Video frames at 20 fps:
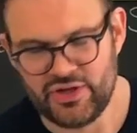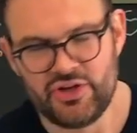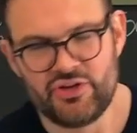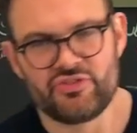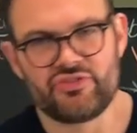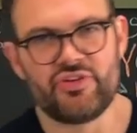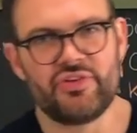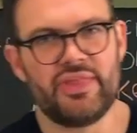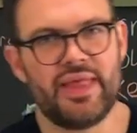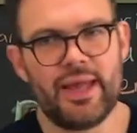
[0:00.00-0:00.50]

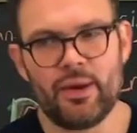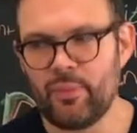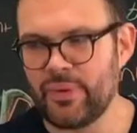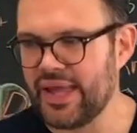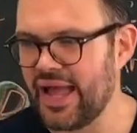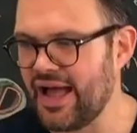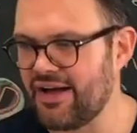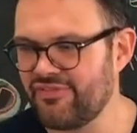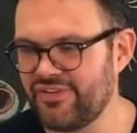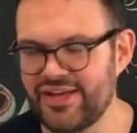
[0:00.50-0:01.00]
So there we
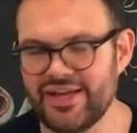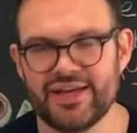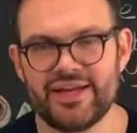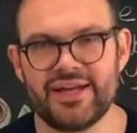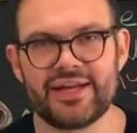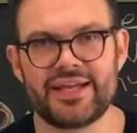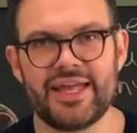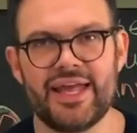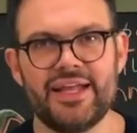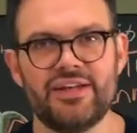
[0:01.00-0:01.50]
have it.
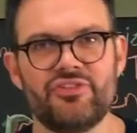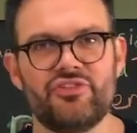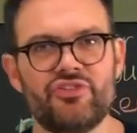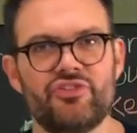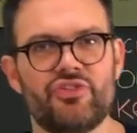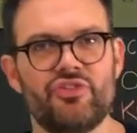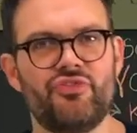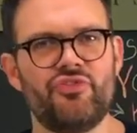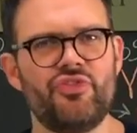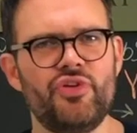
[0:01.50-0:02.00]
Again,
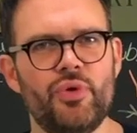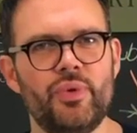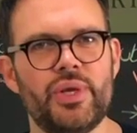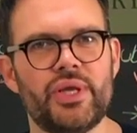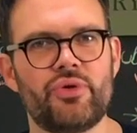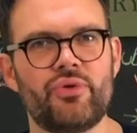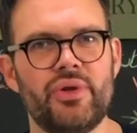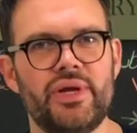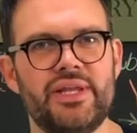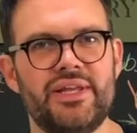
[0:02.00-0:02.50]
just a few
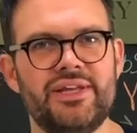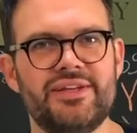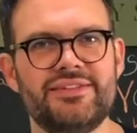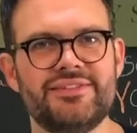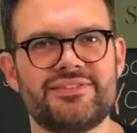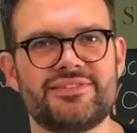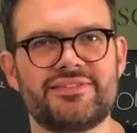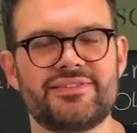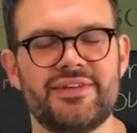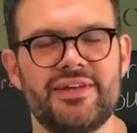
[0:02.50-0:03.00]

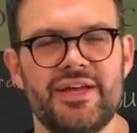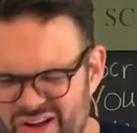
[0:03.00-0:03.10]
ingredients.